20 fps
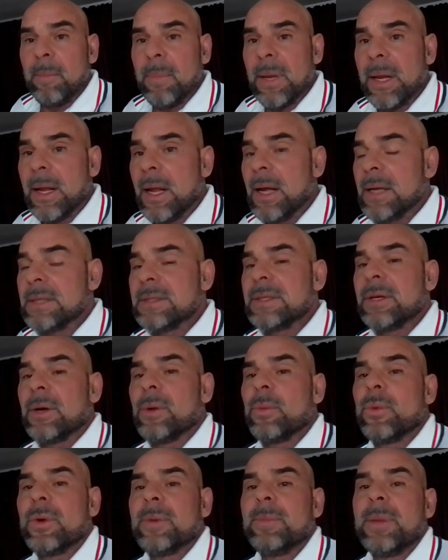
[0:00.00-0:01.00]
because
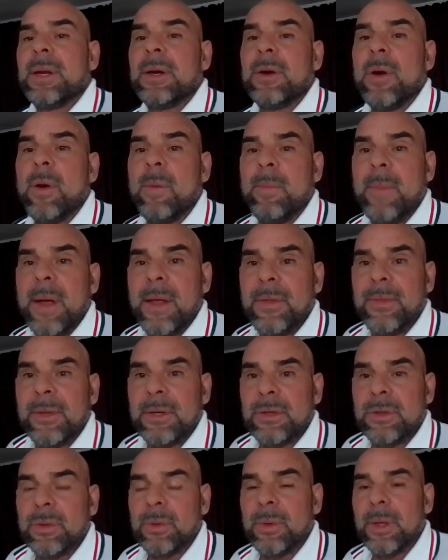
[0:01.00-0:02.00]
there would be no
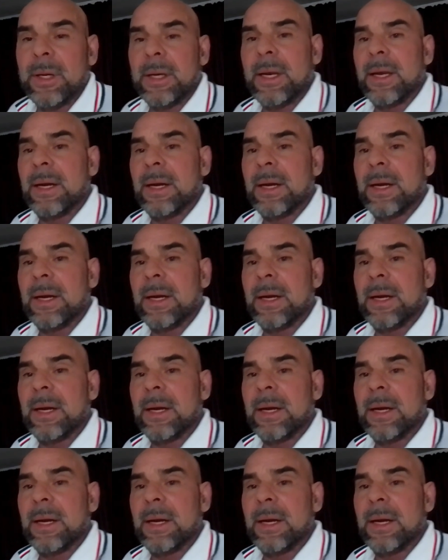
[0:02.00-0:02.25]
method to it.